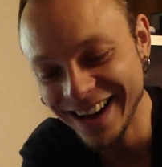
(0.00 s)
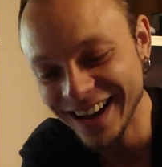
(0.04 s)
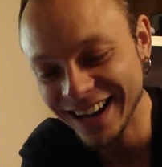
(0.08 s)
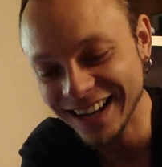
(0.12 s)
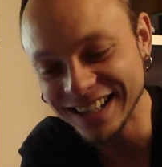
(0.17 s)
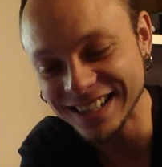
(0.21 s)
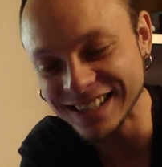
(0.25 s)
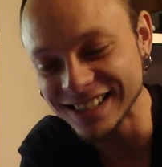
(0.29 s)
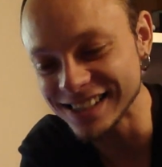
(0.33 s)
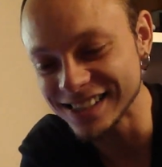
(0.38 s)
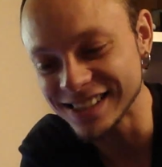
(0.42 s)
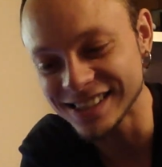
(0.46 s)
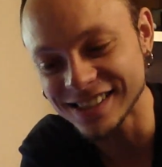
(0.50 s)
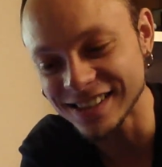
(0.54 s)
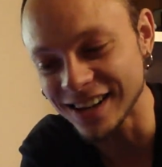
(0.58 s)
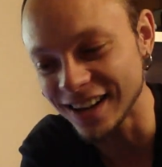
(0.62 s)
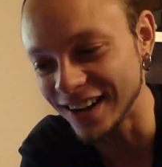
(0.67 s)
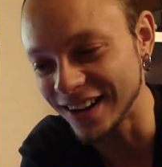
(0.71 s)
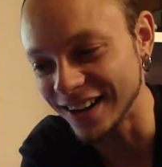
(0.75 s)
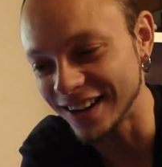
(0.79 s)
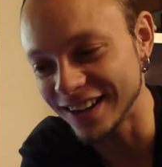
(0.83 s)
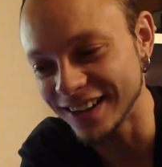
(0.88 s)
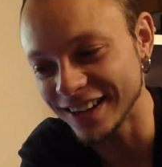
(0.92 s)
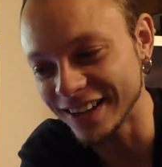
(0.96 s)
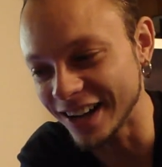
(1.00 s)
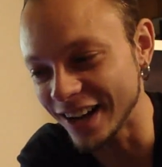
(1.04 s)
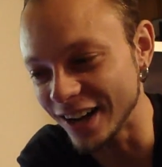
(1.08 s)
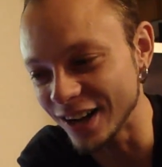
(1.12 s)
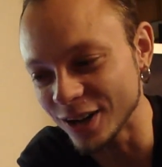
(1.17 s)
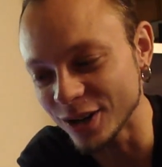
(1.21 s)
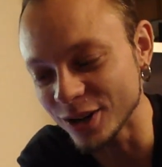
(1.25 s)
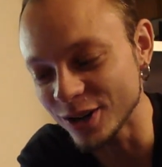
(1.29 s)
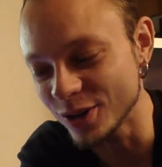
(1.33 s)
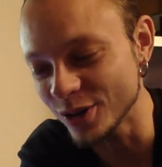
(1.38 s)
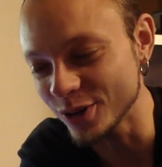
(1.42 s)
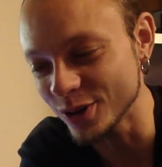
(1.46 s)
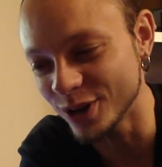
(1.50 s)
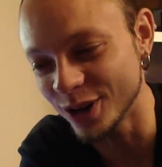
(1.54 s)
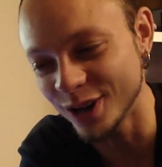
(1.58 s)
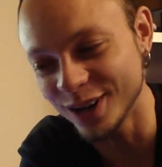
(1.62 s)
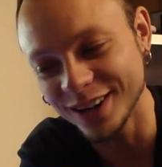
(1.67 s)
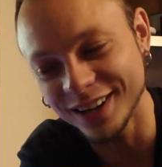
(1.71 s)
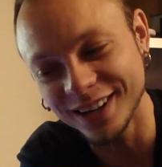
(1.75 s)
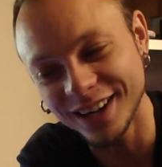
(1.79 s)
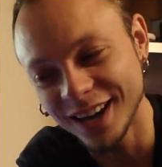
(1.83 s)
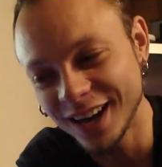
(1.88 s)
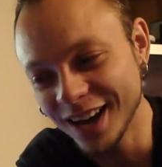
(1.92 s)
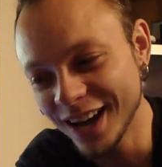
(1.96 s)
Because, yeah,
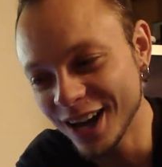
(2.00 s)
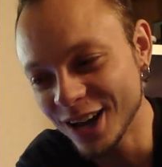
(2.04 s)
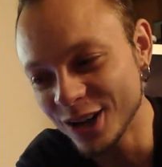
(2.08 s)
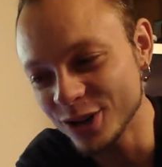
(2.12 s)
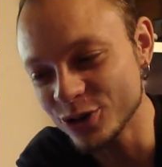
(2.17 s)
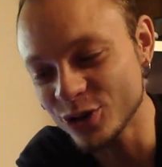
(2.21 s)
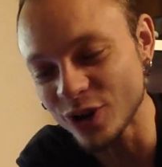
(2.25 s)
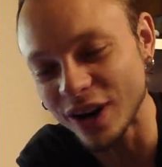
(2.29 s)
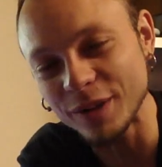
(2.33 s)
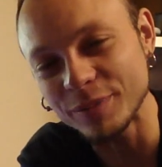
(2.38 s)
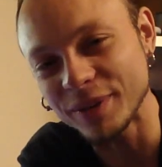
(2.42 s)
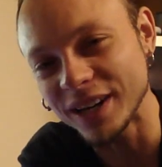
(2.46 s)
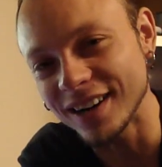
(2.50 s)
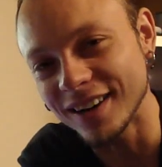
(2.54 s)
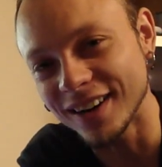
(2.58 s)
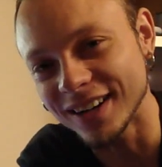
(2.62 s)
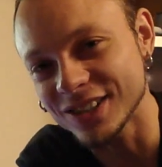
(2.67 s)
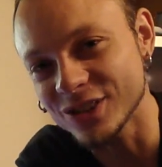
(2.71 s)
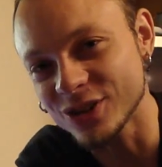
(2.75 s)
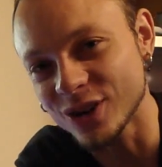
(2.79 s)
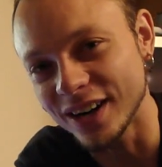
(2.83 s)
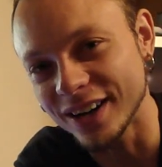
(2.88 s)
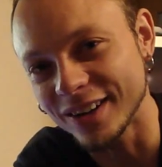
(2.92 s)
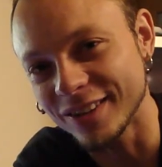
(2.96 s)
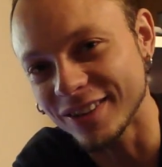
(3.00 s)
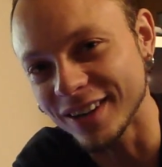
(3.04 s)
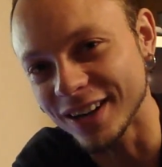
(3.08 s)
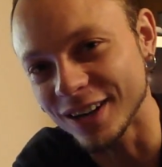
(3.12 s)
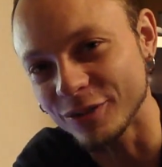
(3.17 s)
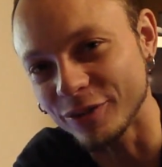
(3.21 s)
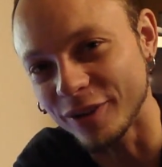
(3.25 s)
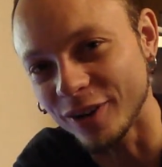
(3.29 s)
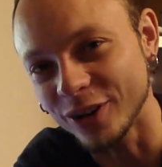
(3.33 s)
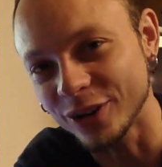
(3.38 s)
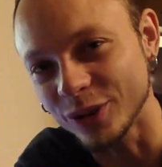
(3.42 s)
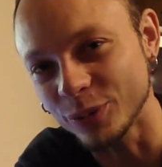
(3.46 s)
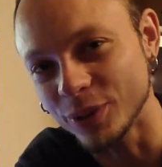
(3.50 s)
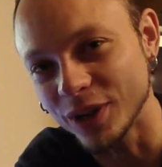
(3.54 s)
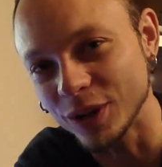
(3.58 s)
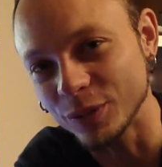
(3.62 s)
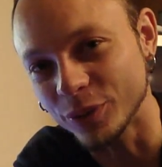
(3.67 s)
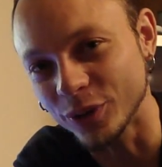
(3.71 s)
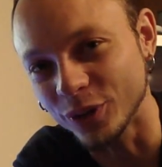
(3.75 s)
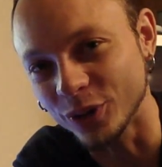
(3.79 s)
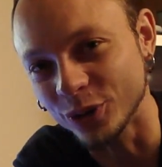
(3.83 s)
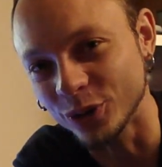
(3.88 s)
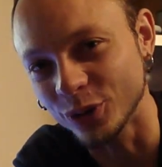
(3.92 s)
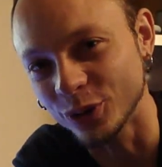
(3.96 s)
it would drive me nuts trying to think of all the
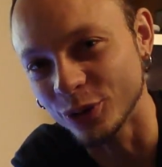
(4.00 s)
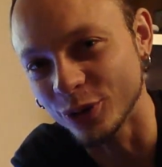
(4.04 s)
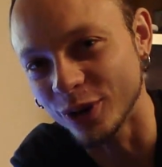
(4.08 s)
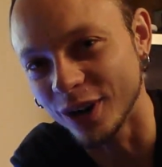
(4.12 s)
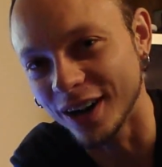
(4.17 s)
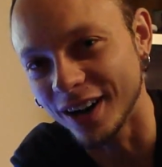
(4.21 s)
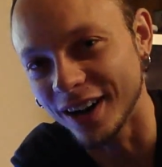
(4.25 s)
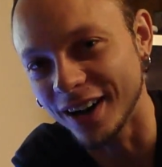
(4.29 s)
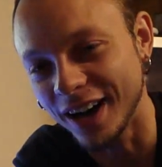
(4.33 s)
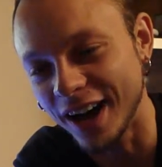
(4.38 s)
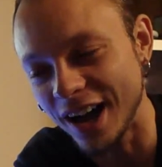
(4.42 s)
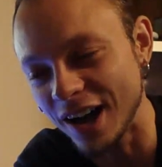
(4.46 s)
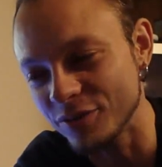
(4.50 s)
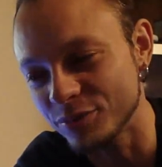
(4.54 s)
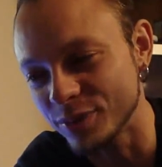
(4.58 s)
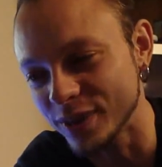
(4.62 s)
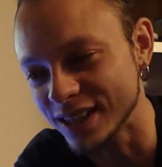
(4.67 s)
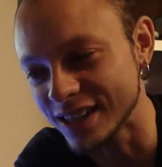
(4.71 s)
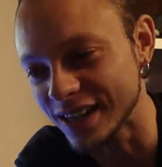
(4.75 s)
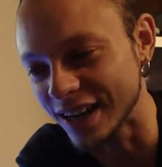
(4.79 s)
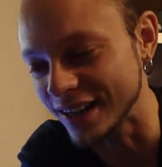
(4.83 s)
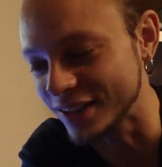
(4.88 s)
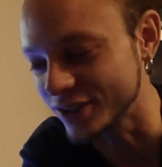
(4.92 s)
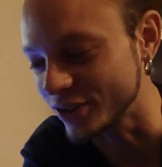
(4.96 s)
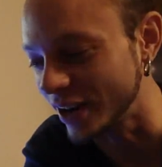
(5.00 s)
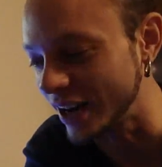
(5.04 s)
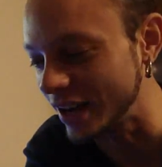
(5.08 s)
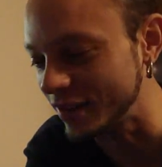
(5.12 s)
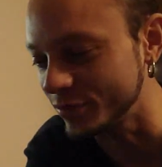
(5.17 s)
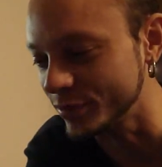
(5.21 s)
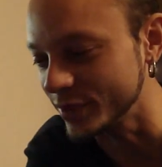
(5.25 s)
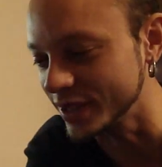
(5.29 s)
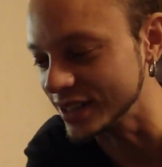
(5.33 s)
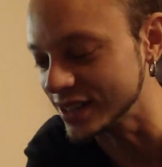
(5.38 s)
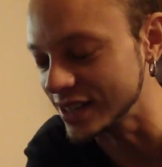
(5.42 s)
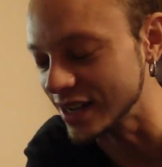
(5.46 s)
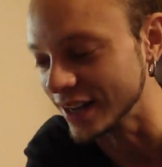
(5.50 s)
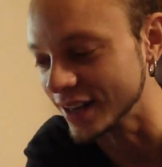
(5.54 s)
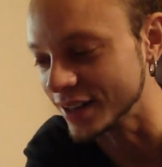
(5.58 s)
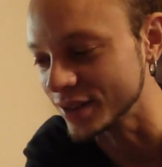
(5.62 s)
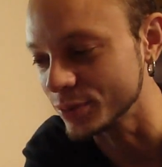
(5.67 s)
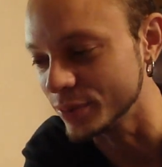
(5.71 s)
people who have been tagged or haven't been tagged.